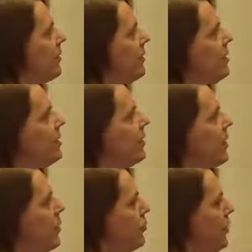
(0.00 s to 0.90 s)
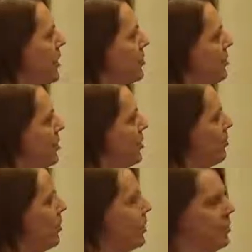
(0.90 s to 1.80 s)
The air drag can
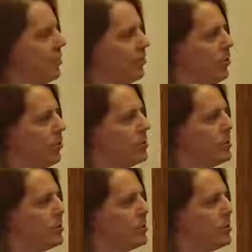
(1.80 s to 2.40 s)
become as large